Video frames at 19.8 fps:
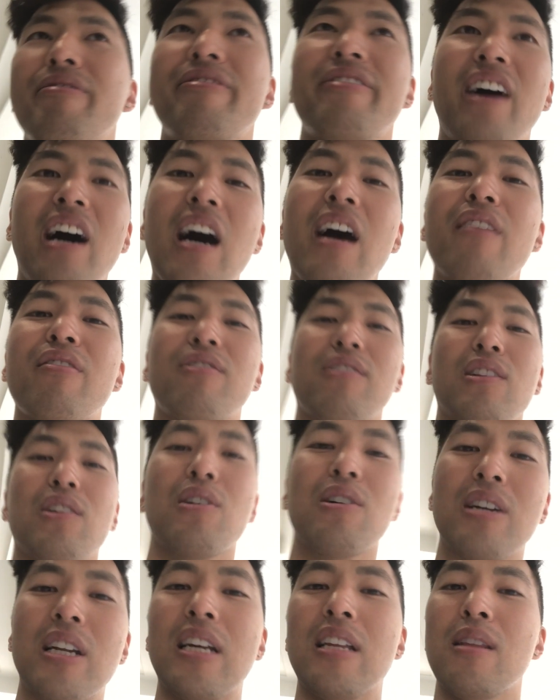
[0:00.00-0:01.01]

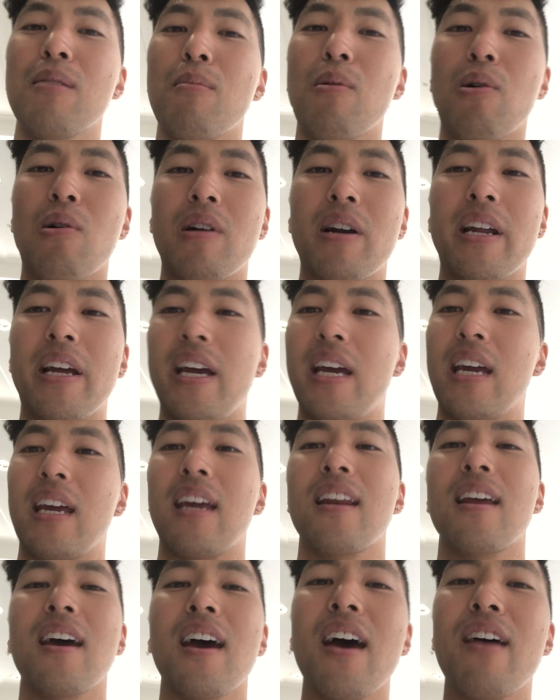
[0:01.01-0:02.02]
5:30 in the
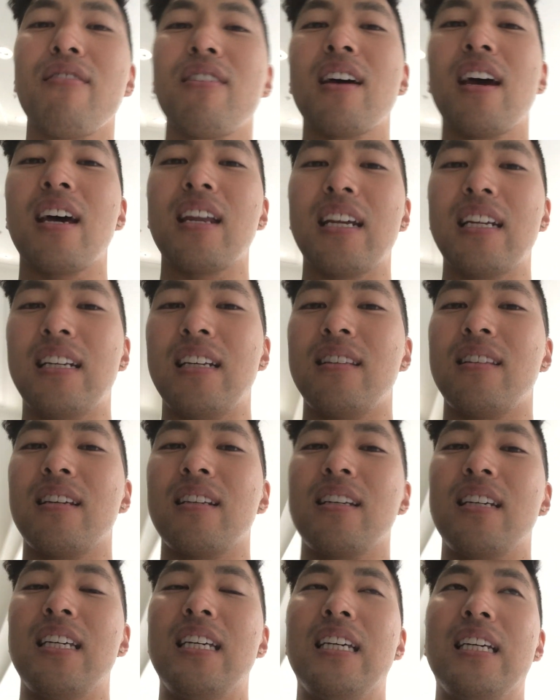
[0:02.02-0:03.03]
morning and I haven't had
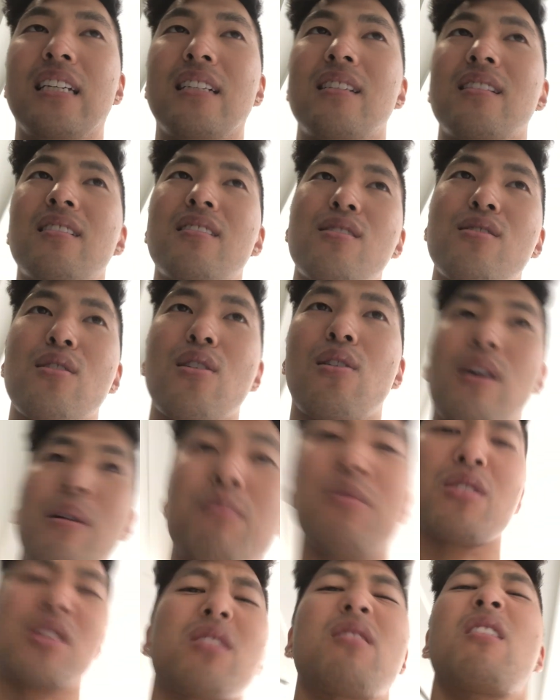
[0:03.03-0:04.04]
anything to eat. So
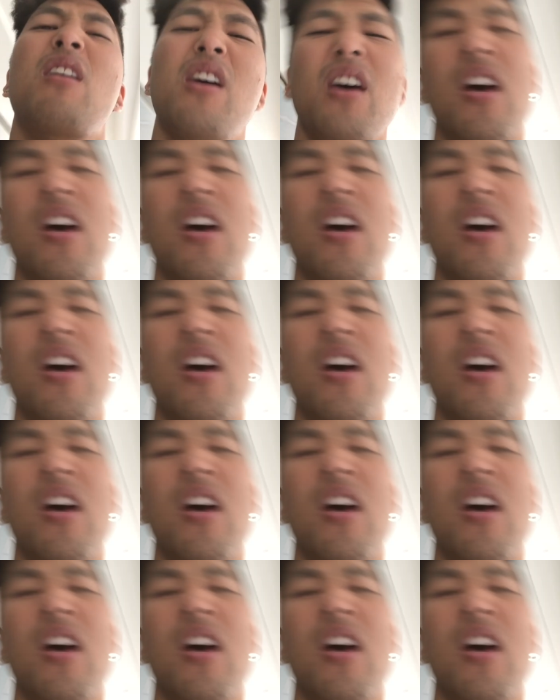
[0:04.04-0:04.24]
I'm just